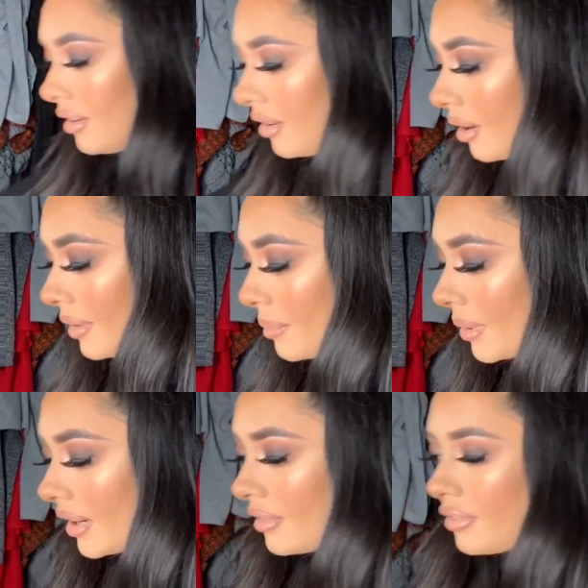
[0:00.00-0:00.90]
a wee bit
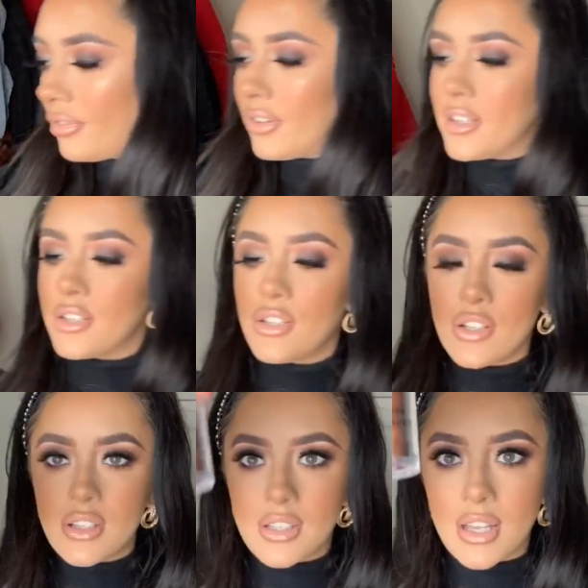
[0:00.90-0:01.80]
of, this is
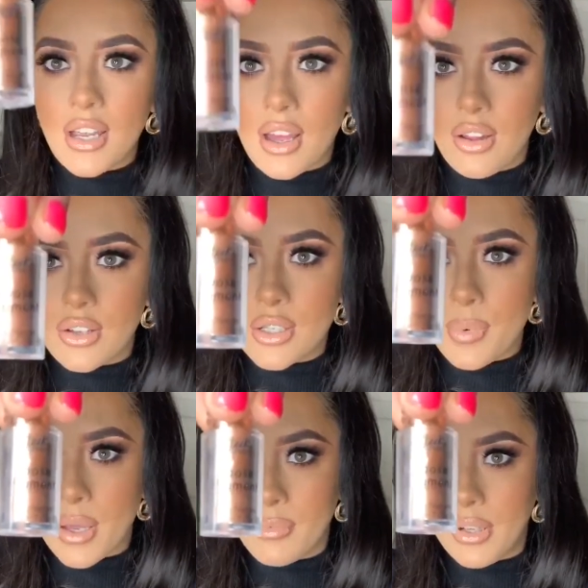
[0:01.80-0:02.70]
just like loose
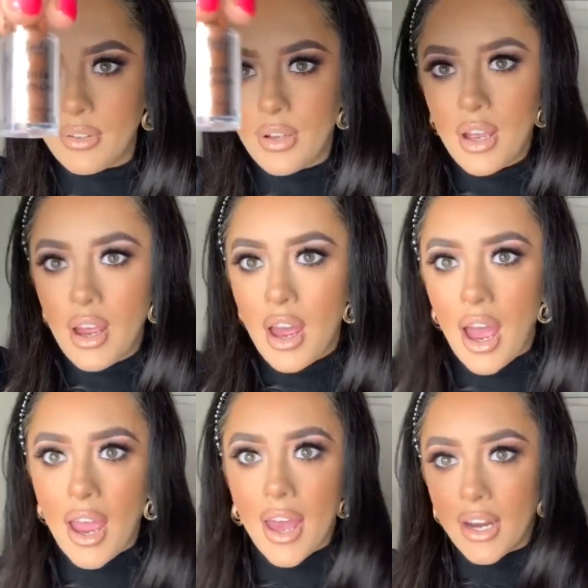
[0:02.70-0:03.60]
pigment, I
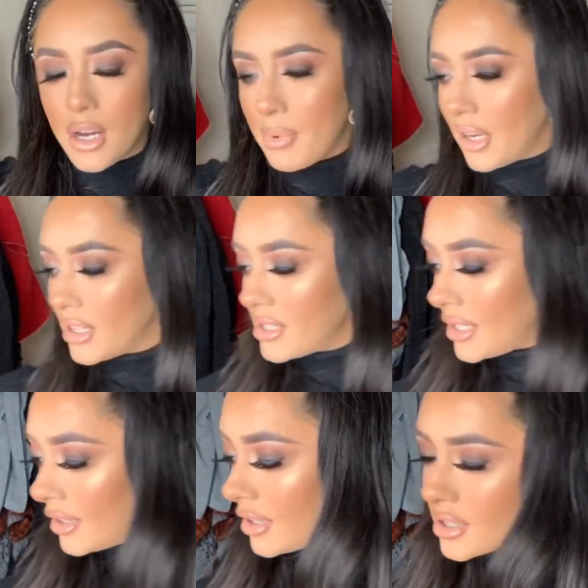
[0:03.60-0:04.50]
added a bit of this here
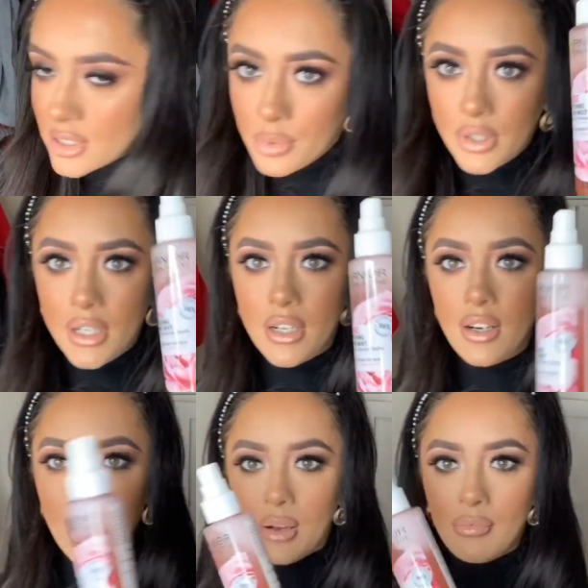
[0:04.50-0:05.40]
to this one here,
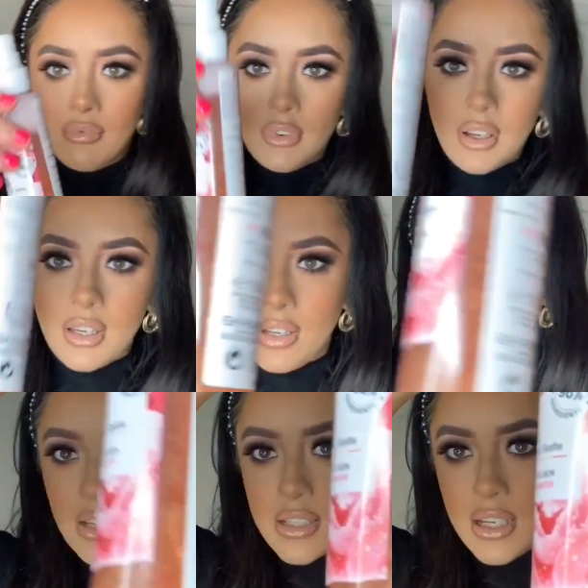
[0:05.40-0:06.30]
um, can
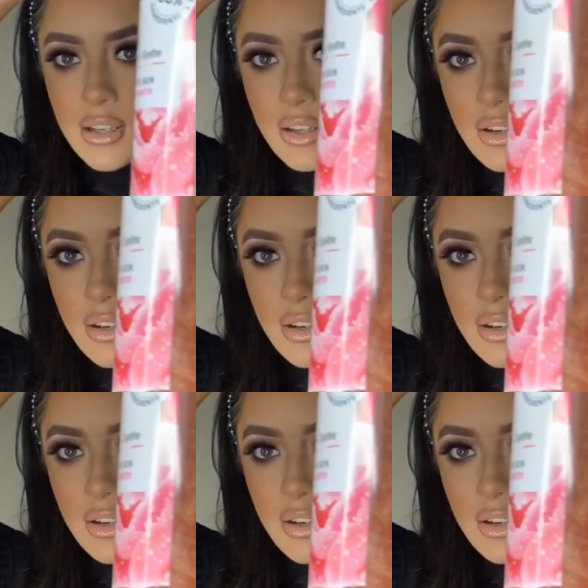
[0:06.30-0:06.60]
you see it like